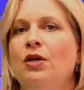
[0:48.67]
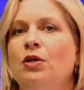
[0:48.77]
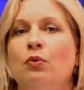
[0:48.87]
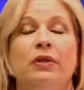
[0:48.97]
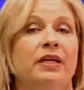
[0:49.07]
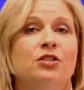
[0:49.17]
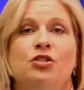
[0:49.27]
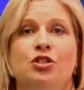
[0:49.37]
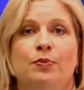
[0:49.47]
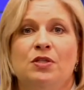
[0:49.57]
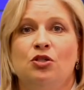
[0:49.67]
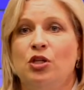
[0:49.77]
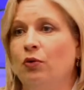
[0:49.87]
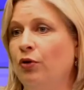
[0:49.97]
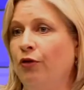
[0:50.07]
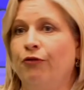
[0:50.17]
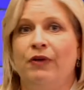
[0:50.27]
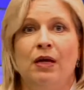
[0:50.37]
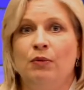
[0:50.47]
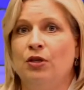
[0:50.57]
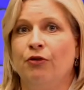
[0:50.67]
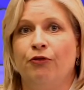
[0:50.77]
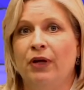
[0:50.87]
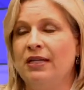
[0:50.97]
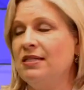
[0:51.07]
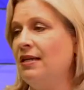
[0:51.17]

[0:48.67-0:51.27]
your relationships in general, your family, your friends,